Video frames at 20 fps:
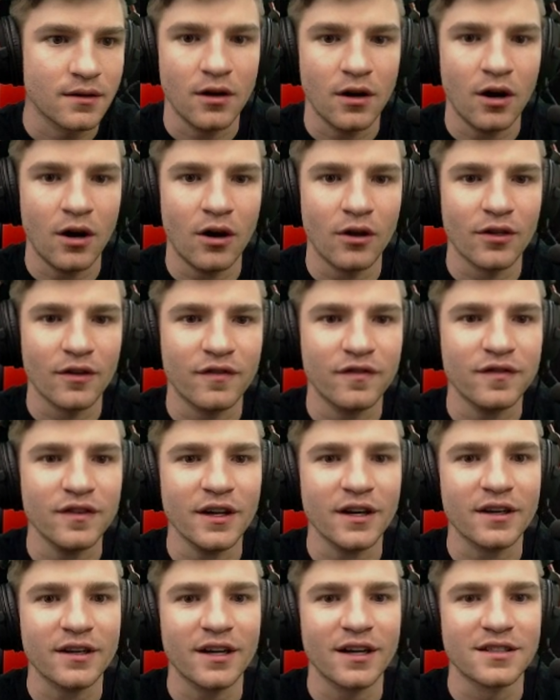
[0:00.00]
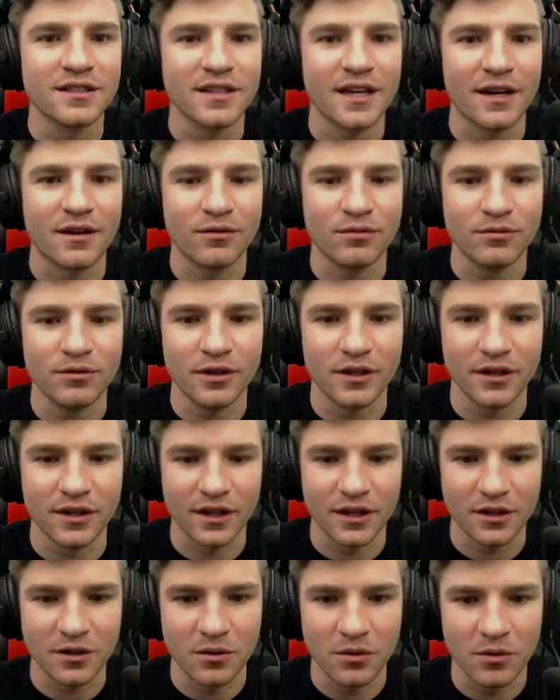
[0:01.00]
Oh, the flare gun's like
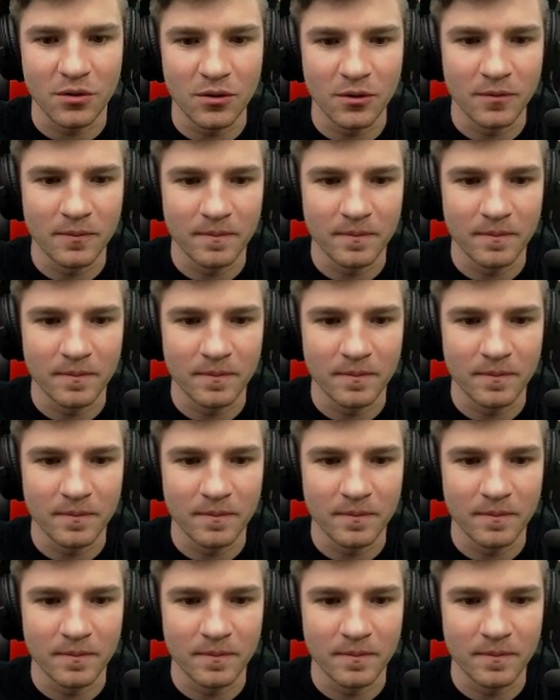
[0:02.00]
really cool.